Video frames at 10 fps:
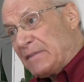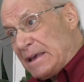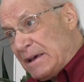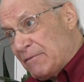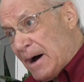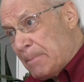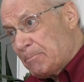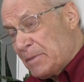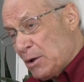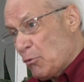to give
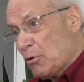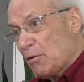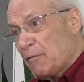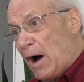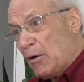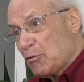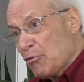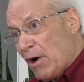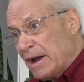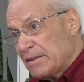up in order to follow
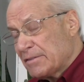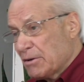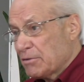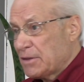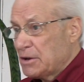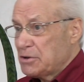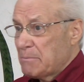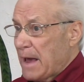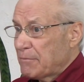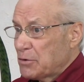Christ. There are things you may
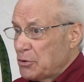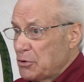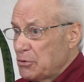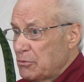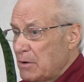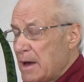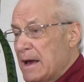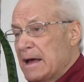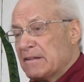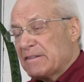have to do.
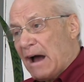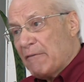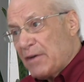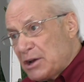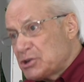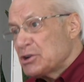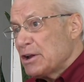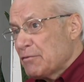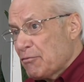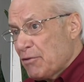Salvation is
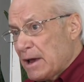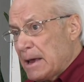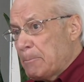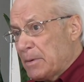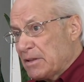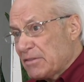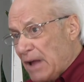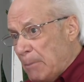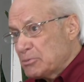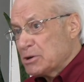free, but
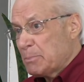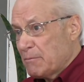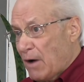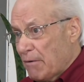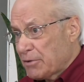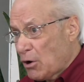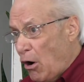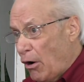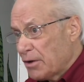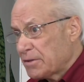discipleship involves a
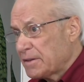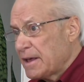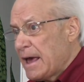cost.